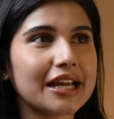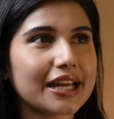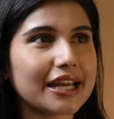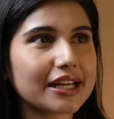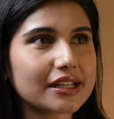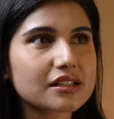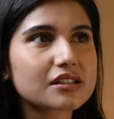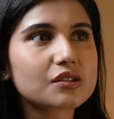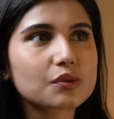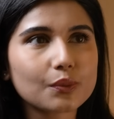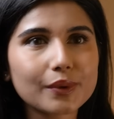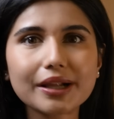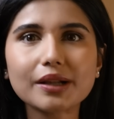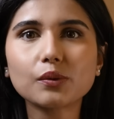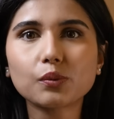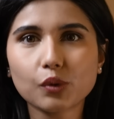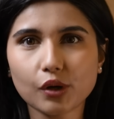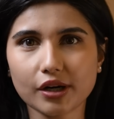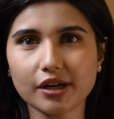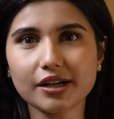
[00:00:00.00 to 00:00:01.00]
It
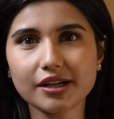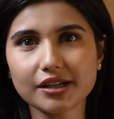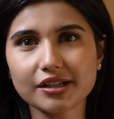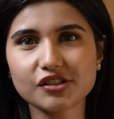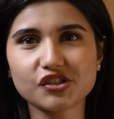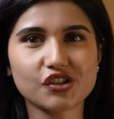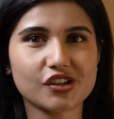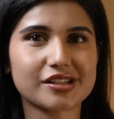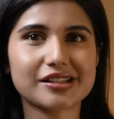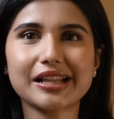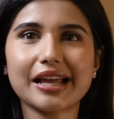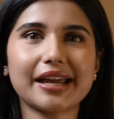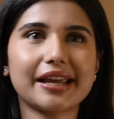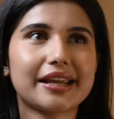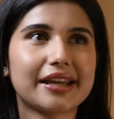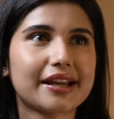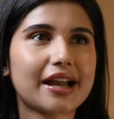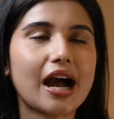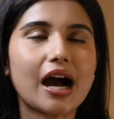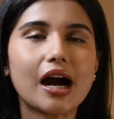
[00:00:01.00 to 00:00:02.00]
will work just
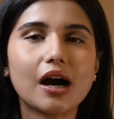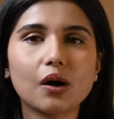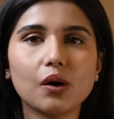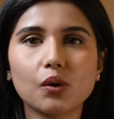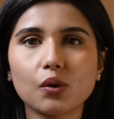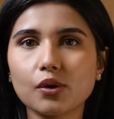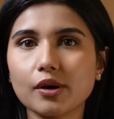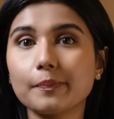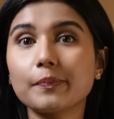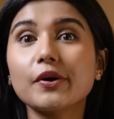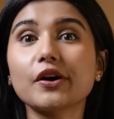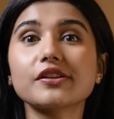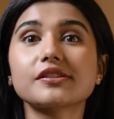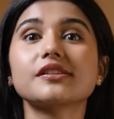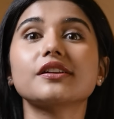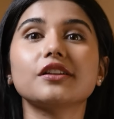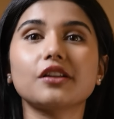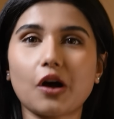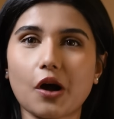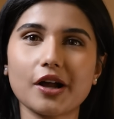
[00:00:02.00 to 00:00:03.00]
like how
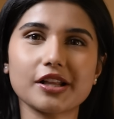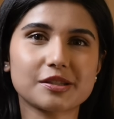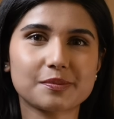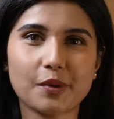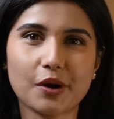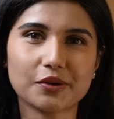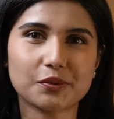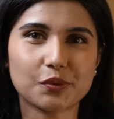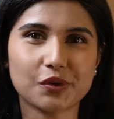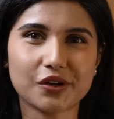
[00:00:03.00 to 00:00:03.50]
personal hotspot